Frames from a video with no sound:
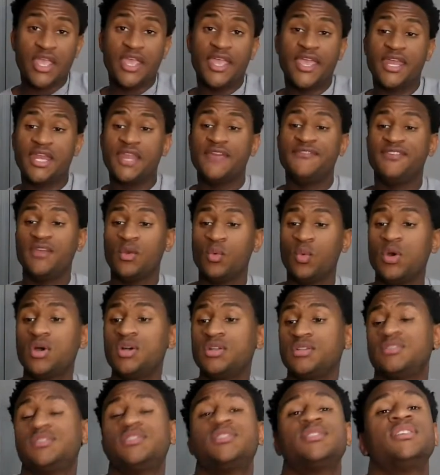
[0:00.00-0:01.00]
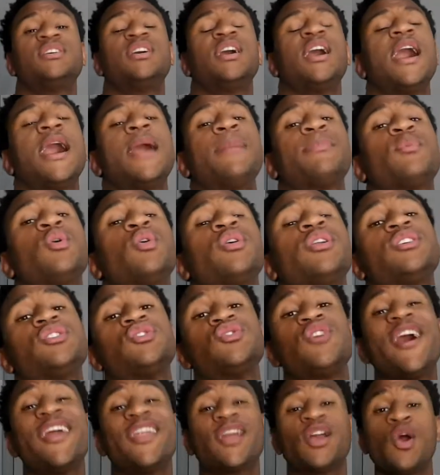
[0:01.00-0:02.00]
And if you want, I'm going to
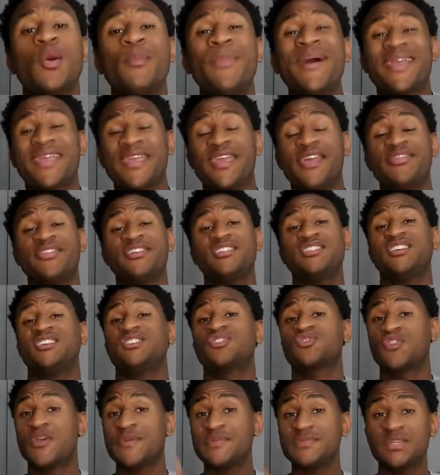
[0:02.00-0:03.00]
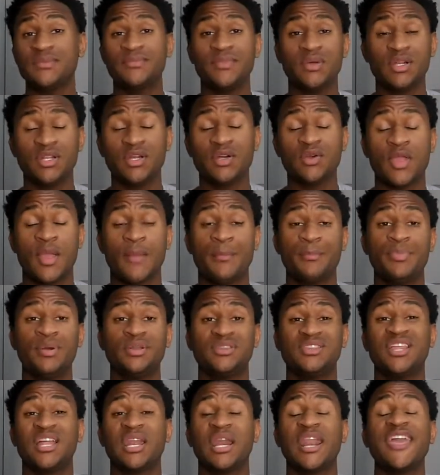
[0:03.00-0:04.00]
try to go back in the description below and
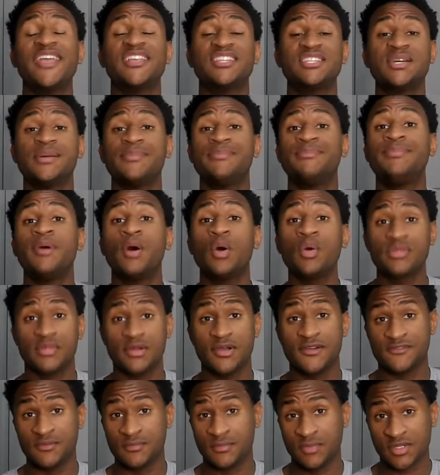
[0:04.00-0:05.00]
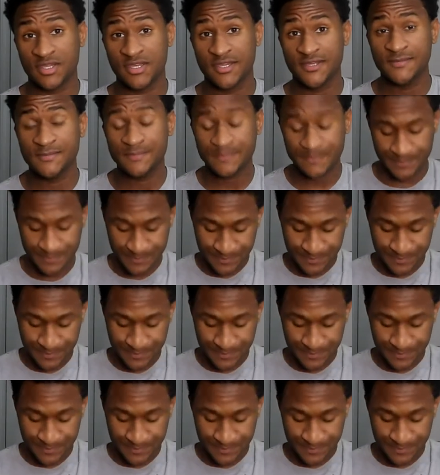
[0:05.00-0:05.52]
put the link to both of them, okay?